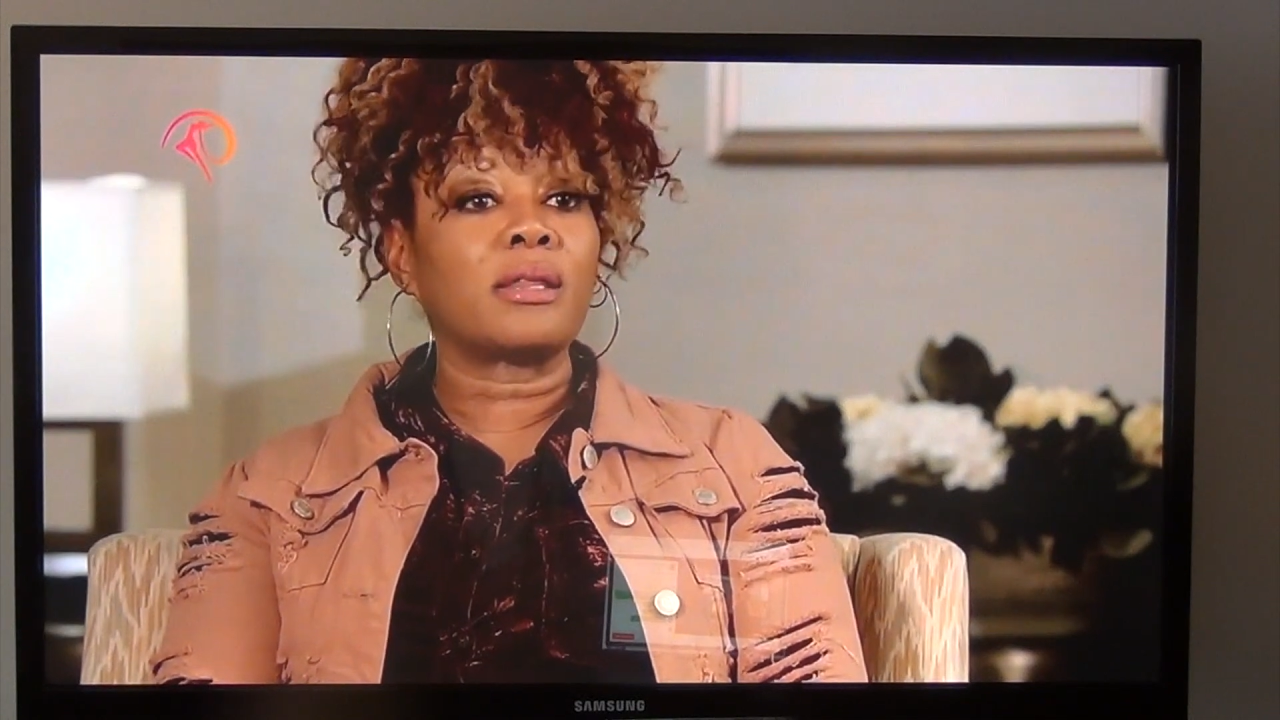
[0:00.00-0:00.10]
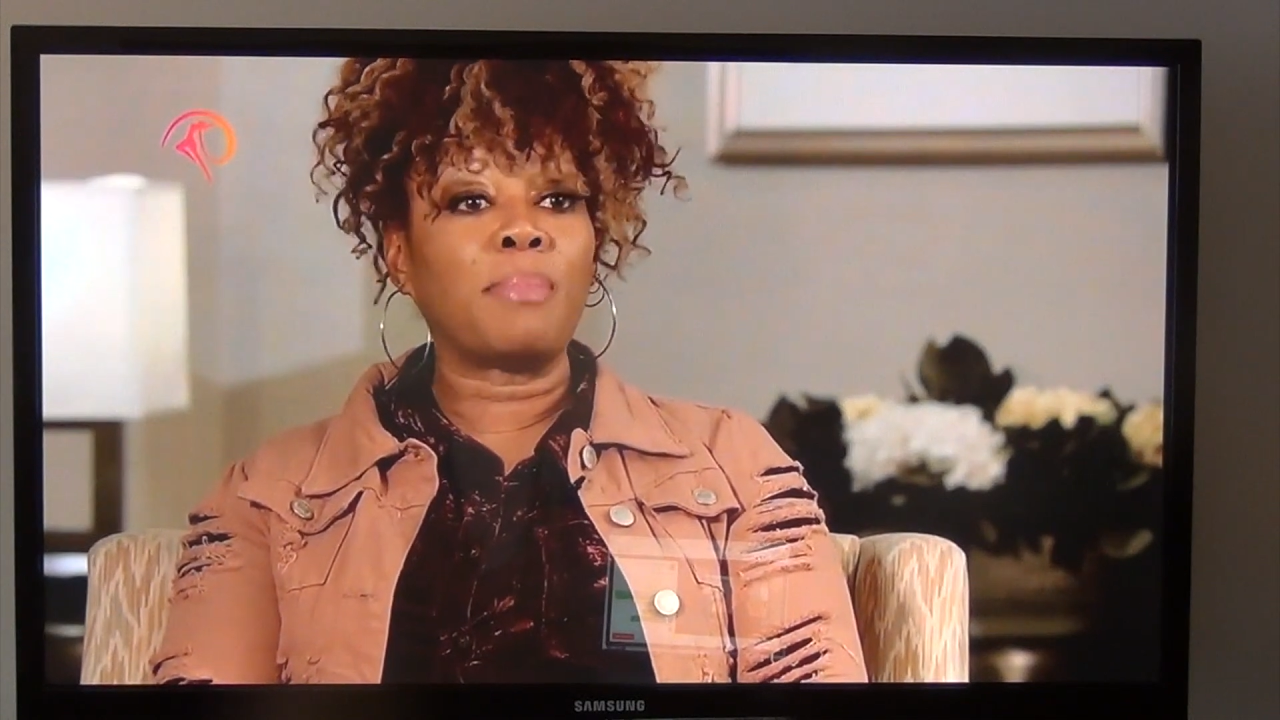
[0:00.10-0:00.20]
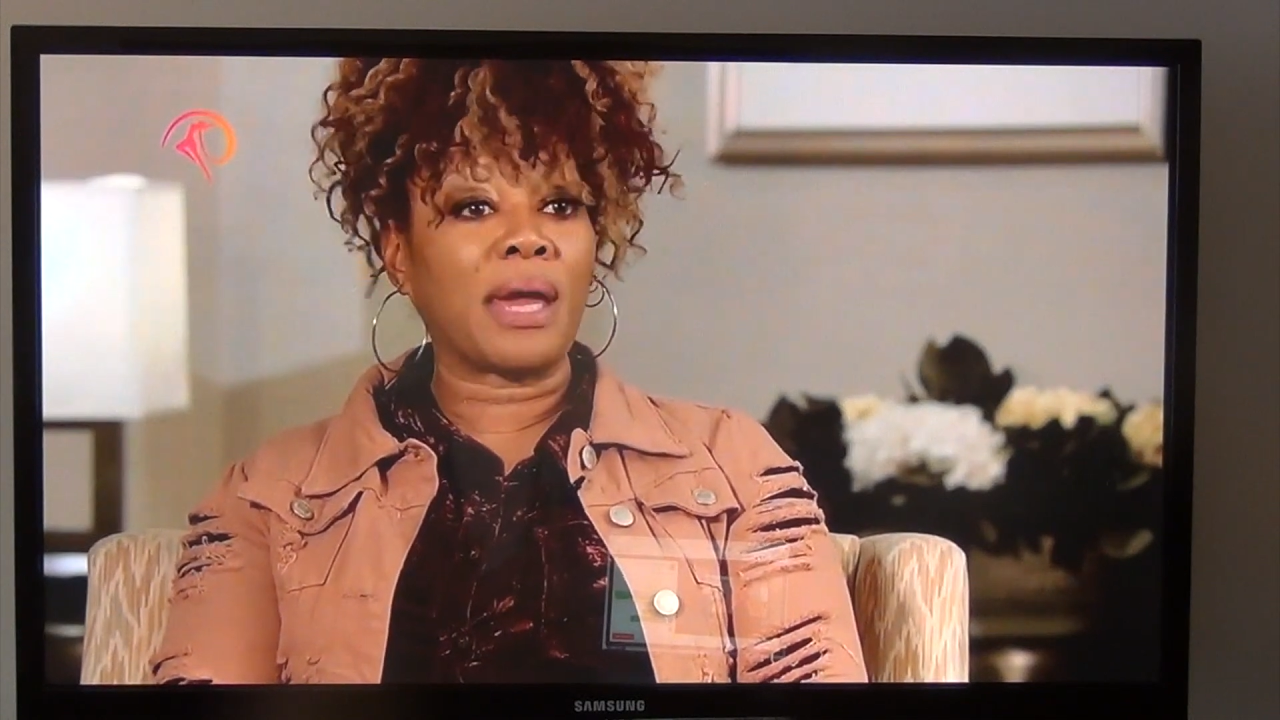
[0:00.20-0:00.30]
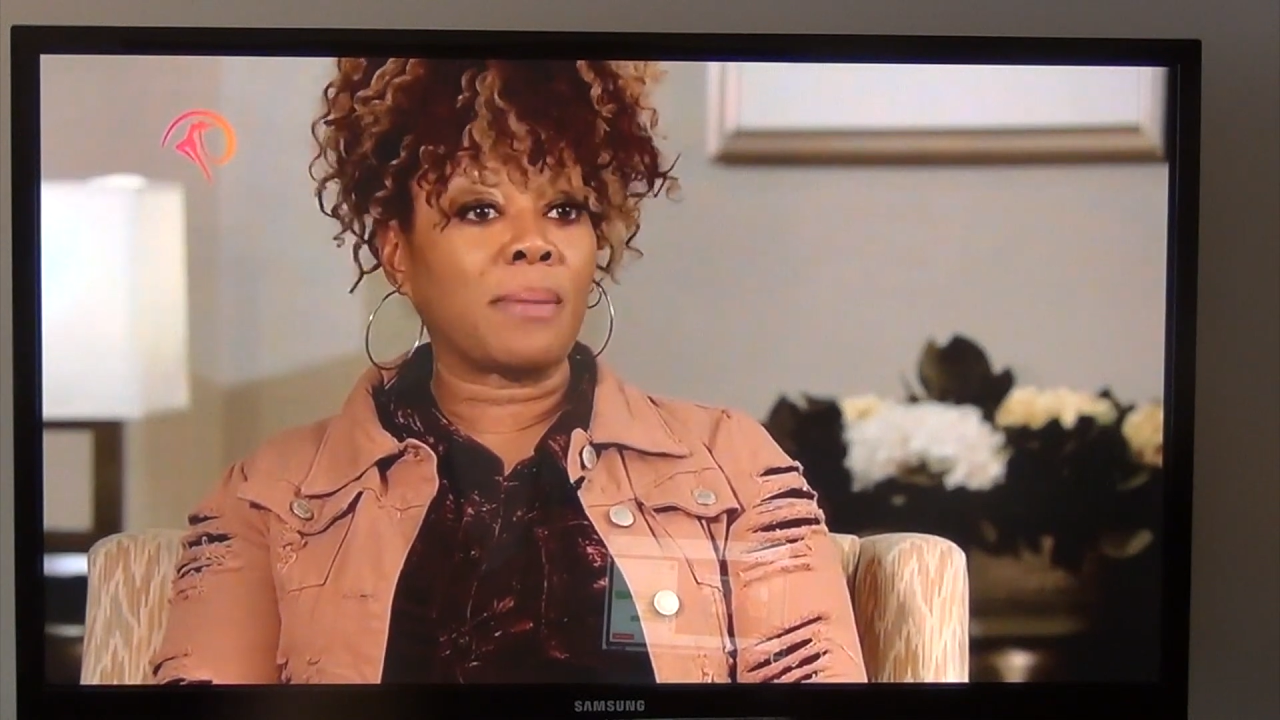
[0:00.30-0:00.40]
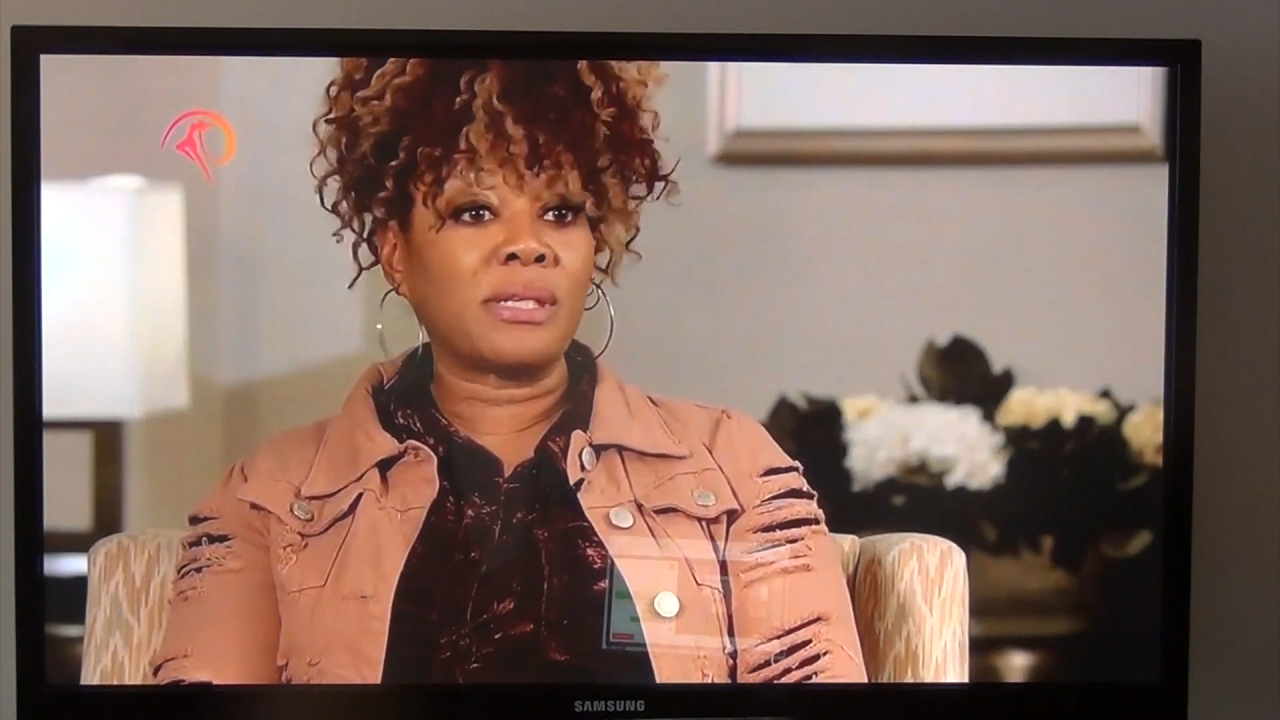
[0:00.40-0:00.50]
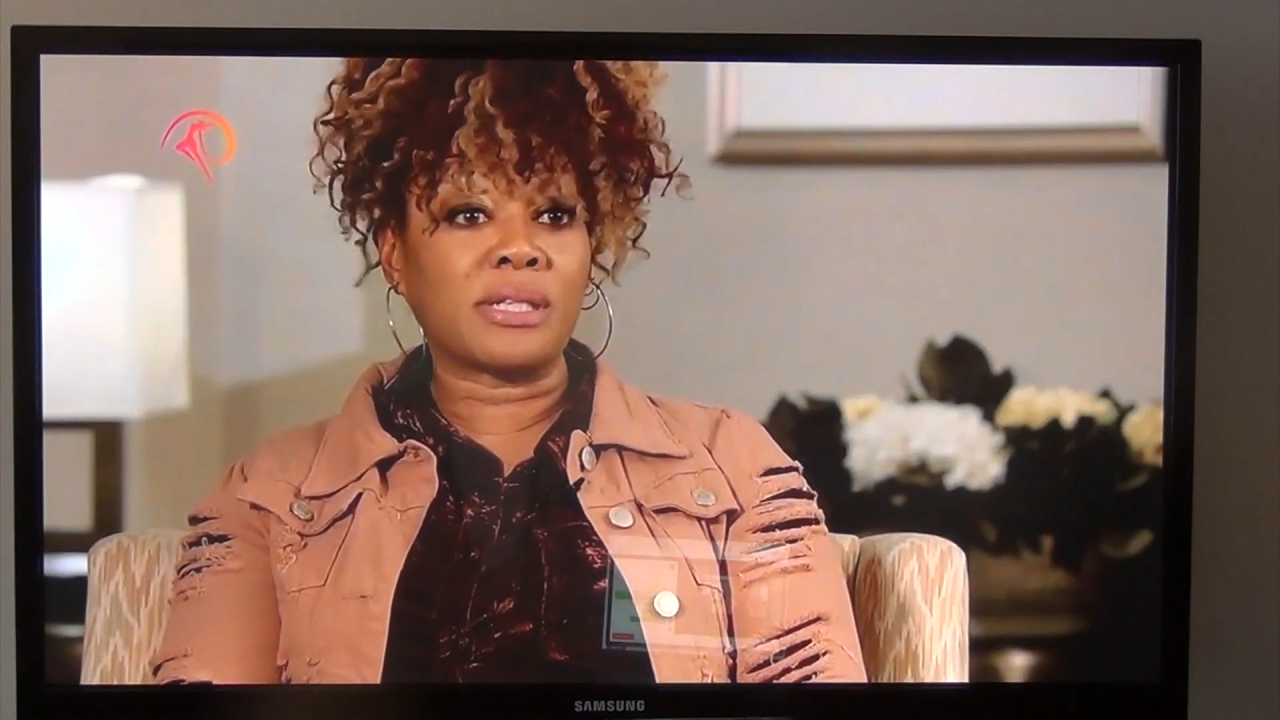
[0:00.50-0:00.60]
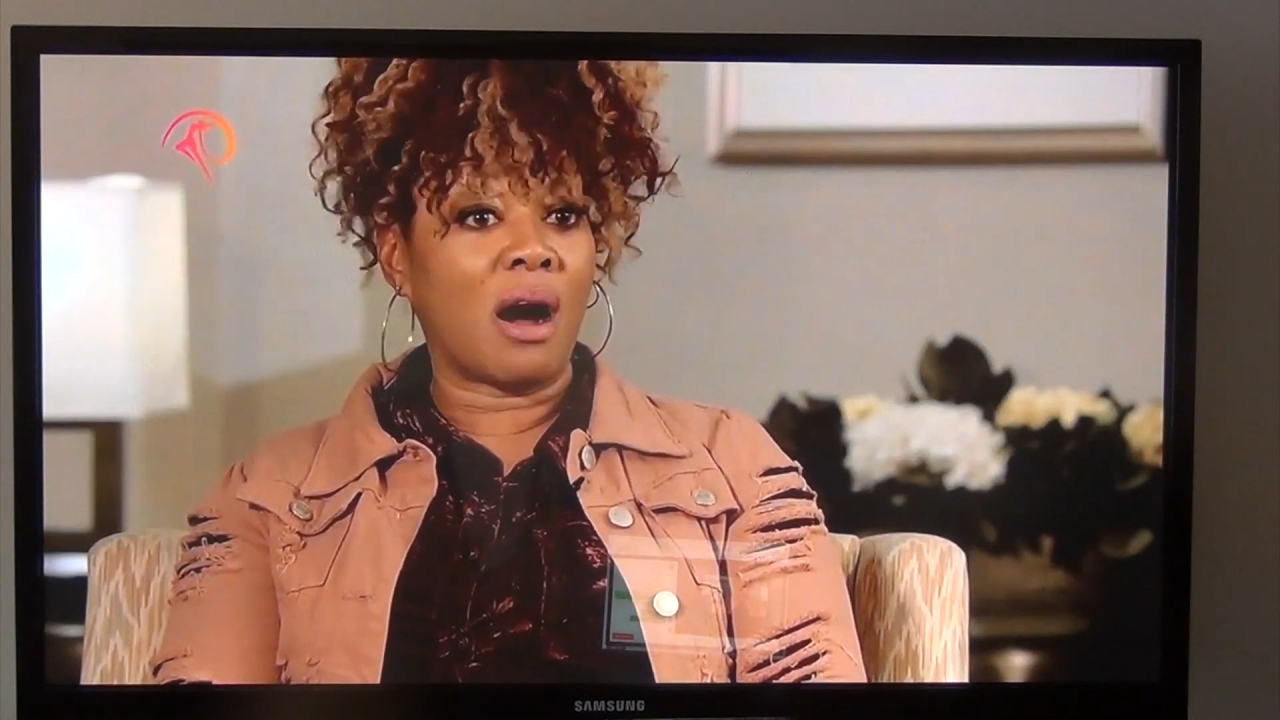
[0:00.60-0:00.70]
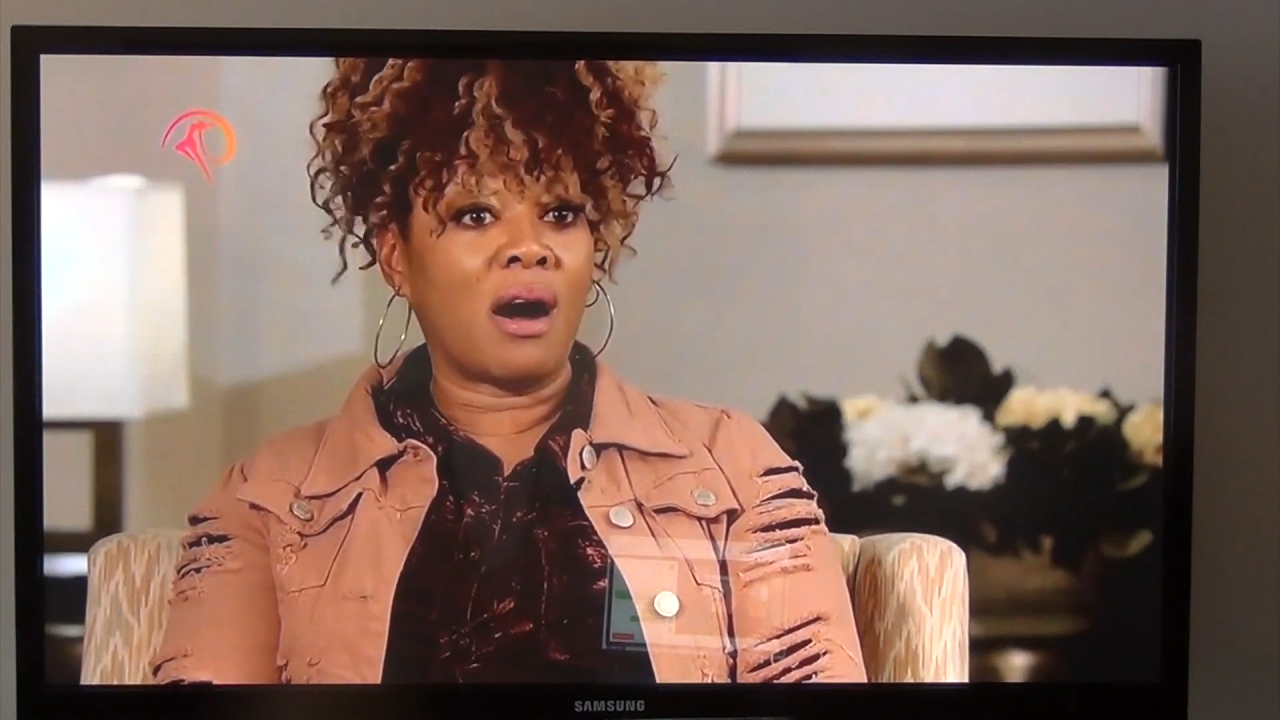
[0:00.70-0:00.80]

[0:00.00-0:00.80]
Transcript: the baby's